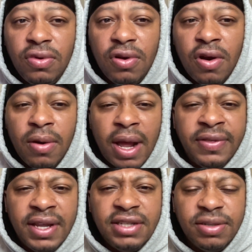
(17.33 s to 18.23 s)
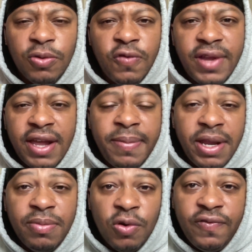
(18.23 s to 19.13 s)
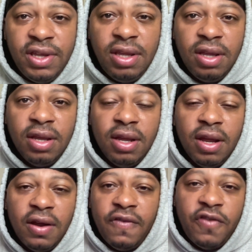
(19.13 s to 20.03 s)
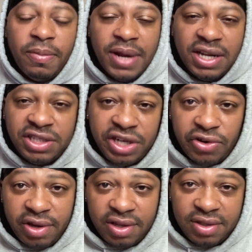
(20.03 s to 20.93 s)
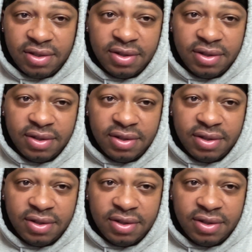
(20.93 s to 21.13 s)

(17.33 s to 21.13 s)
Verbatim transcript: or I think it's a movie, animated movie from Nigeria.